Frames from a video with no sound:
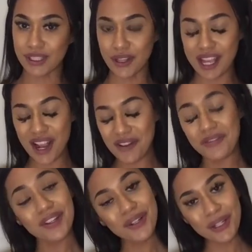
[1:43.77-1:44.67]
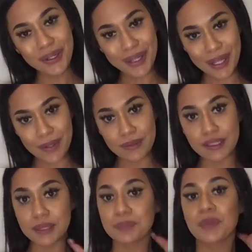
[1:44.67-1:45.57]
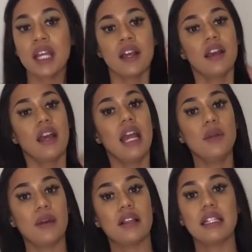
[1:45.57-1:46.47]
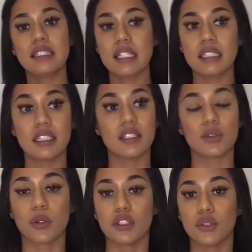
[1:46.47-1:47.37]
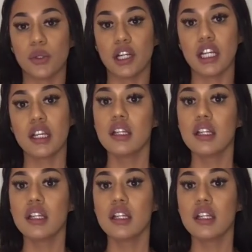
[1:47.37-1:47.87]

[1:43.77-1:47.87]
so they are filled in clothes. Anyway, let's get into this horror story.